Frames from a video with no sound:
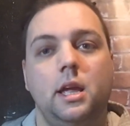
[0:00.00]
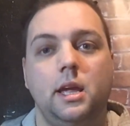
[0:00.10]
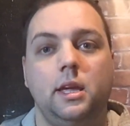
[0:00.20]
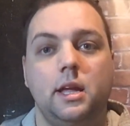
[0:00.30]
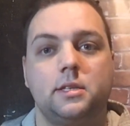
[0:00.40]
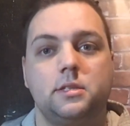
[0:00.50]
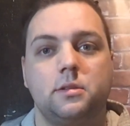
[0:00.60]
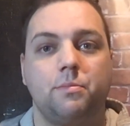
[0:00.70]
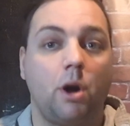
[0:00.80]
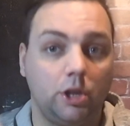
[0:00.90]
it
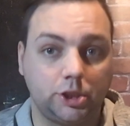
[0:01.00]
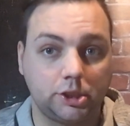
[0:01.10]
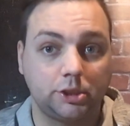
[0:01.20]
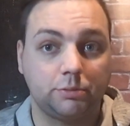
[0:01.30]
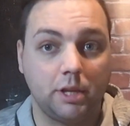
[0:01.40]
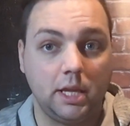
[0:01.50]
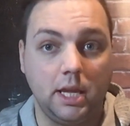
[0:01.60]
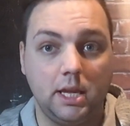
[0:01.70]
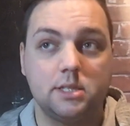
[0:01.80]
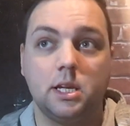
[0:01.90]
gets punctures really
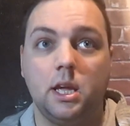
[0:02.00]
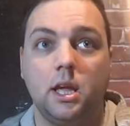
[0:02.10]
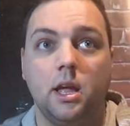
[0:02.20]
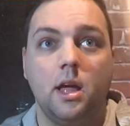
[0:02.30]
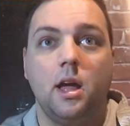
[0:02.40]
easy,